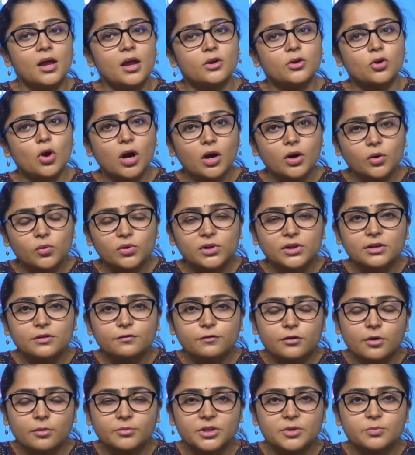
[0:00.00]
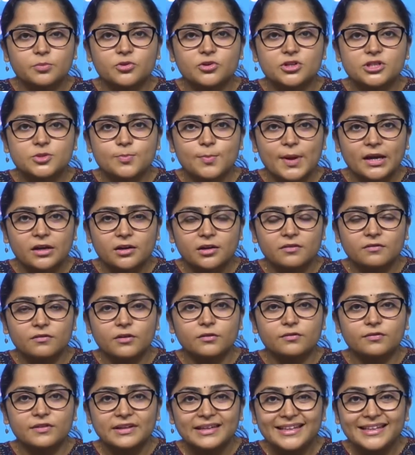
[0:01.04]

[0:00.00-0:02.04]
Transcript: not only from the perspective of